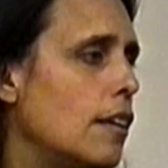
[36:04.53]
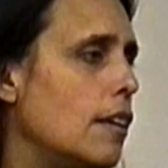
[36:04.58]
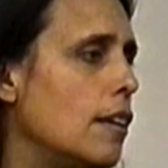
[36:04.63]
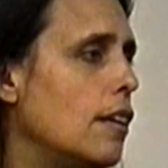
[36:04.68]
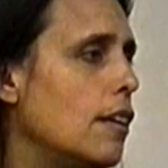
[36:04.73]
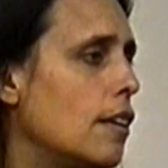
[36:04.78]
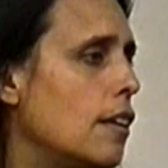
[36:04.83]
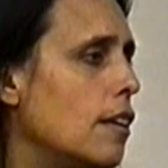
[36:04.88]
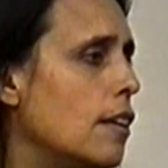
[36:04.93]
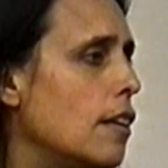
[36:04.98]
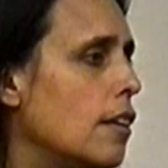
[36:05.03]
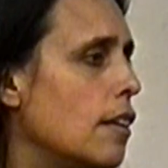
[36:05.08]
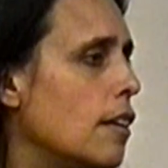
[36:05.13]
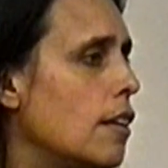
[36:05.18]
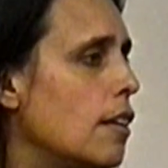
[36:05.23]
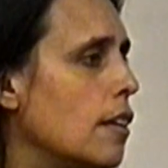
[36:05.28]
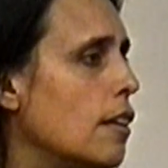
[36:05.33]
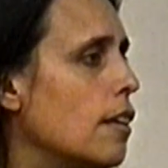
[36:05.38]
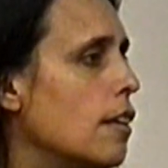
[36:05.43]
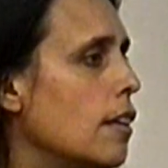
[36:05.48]

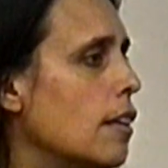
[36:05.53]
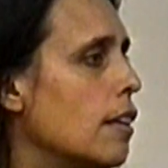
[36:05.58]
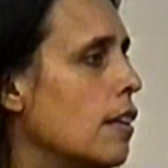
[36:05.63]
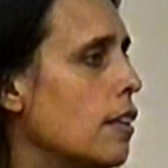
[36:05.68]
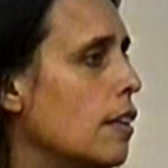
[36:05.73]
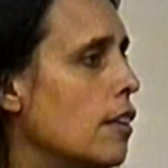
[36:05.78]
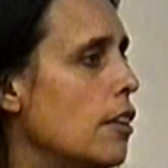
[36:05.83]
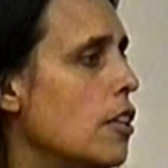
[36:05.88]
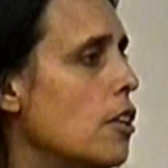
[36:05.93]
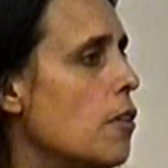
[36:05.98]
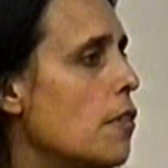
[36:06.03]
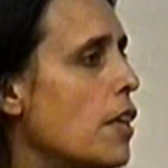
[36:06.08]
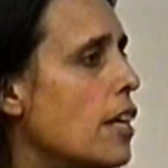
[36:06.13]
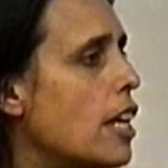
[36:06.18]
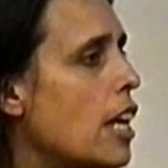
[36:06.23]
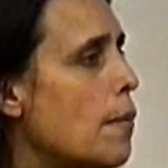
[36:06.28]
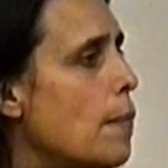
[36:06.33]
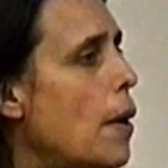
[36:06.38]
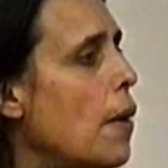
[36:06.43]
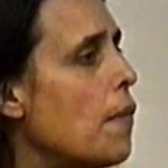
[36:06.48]
you know,
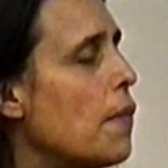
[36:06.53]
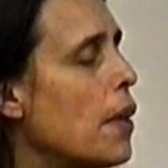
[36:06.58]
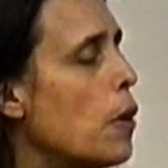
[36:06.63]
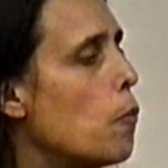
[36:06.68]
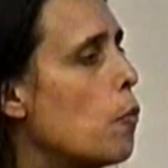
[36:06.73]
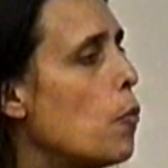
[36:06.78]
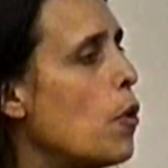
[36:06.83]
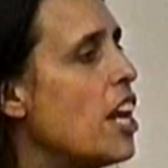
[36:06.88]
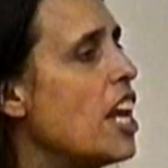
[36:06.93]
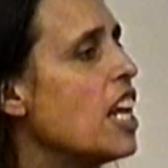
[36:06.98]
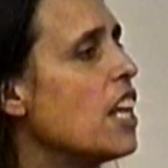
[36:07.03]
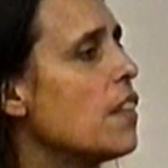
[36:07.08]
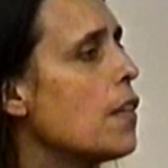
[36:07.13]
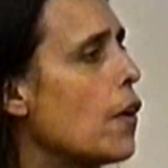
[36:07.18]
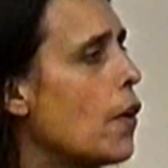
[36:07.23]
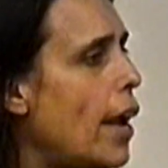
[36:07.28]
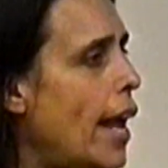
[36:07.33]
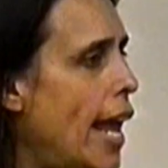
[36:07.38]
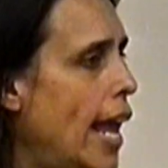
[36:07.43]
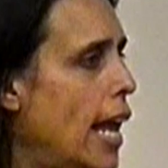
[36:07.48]
they come out, they
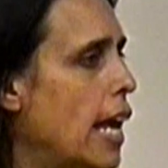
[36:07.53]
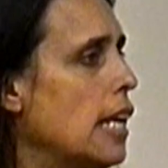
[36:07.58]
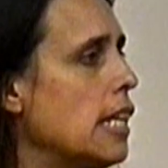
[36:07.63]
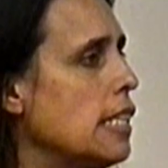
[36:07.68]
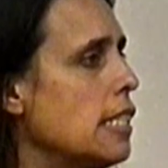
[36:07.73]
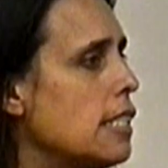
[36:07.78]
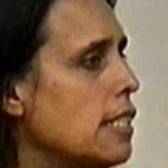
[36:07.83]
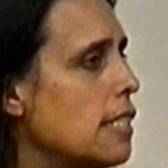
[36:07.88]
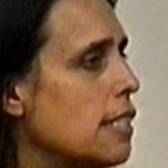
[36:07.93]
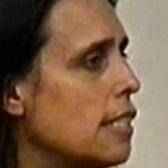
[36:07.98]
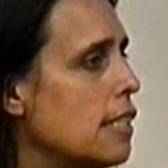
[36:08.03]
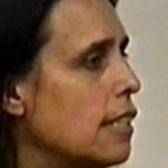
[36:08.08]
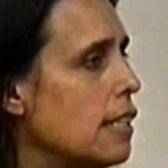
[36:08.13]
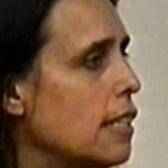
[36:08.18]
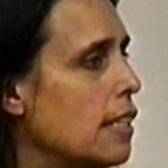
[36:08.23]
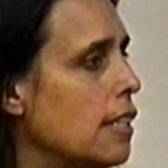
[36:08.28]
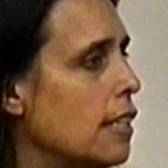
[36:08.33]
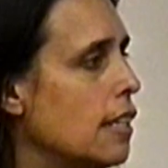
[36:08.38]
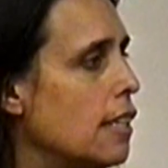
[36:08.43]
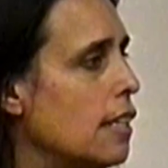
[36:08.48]
wring their hands,
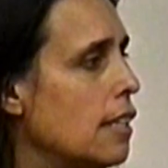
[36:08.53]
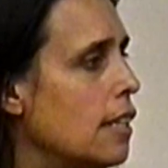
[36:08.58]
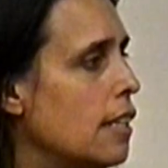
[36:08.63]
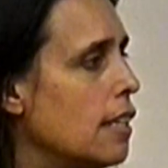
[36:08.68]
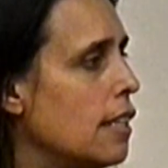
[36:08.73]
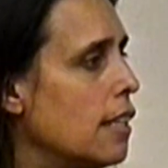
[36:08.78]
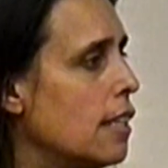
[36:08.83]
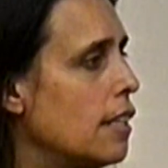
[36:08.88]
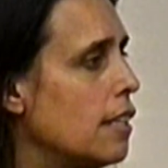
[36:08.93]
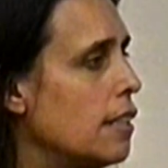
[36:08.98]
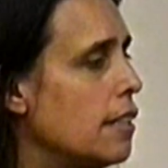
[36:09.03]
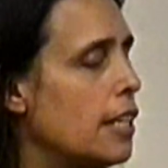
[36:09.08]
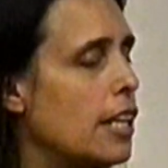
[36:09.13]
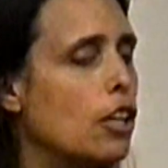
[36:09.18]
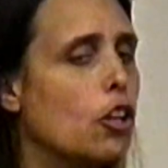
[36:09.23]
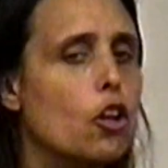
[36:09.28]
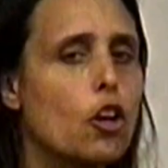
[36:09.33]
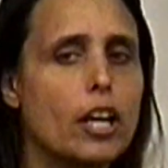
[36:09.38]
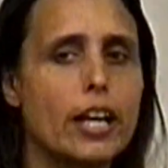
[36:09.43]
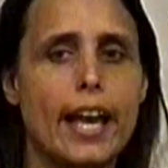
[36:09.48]

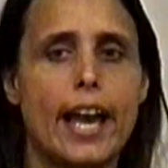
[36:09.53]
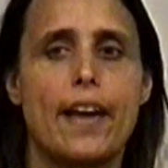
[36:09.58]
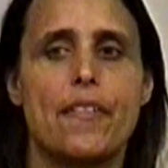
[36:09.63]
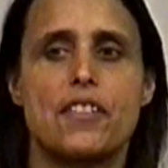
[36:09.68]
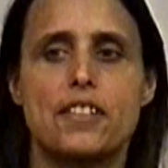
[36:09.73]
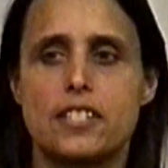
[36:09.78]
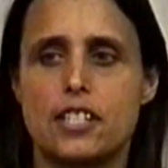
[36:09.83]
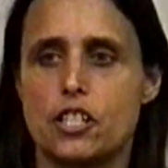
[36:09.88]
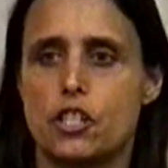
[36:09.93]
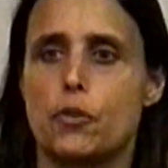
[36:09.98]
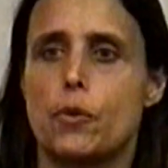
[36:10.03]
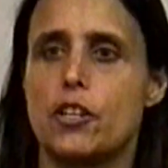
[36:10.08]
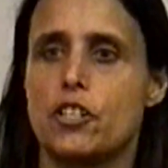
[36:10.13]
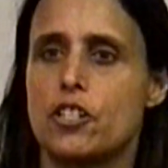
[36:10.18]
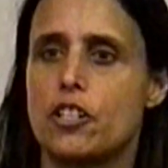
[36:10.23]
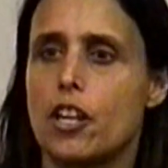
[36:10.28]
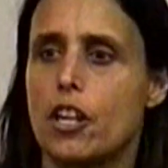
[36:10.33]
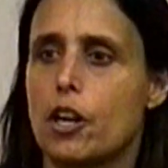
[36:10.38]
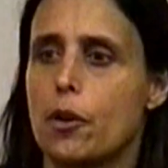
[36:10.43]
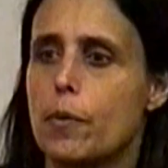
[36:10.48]
they look at the
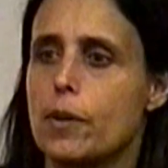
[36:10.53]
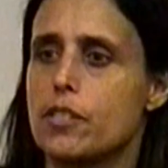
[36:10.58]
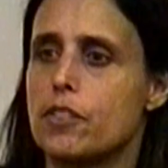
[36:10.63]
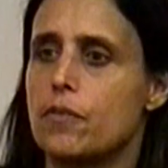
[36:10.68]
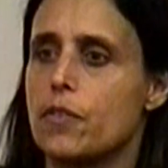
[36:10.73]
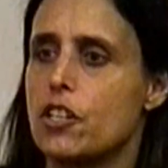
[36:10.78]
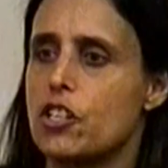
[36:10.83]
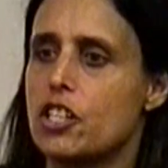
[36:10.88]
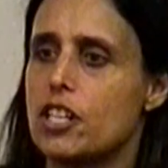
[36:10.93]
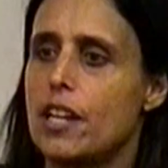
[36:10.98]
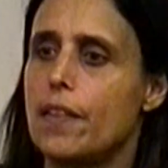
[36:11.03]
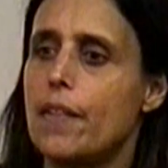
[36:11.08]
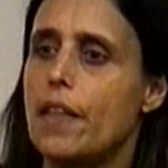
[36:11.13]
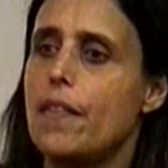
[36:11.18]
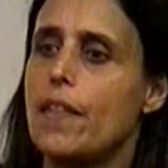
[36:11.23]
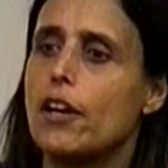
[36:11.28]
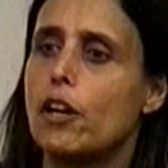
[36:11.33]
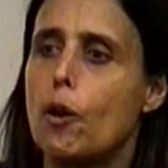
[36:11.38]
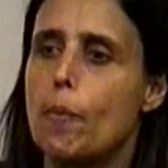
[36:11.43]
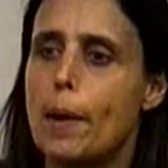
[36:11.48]
situation on our reservation,
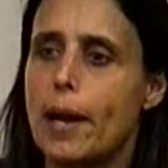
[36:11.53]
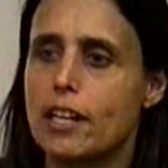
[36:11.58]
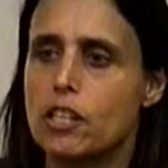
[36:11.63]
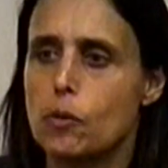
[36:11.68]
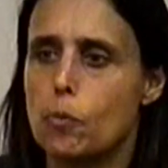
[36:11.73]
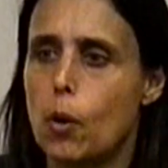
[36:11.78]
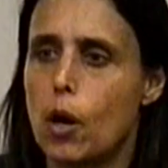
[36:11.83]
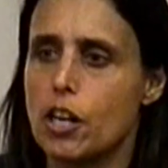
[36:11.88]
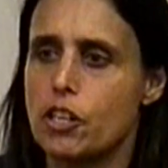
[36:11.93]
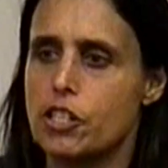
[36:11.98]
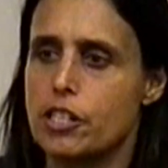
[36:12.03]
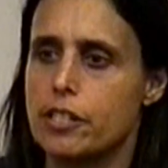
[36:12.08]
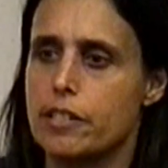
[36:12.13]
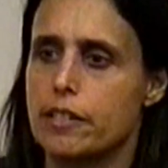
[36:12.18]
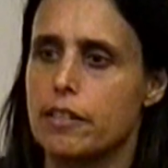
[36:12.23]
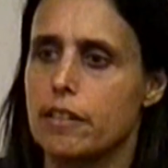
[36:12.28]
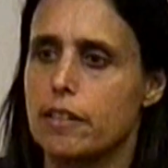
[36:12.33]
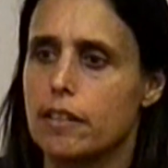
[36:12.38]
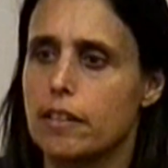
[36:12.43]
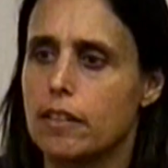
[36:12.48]
and then they go back to
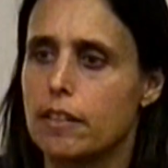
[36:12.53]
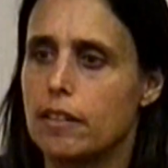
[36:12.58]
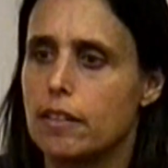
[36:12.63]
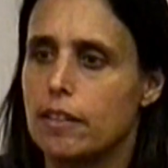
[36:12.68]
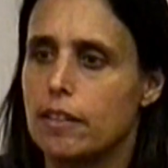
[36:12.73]
Washington.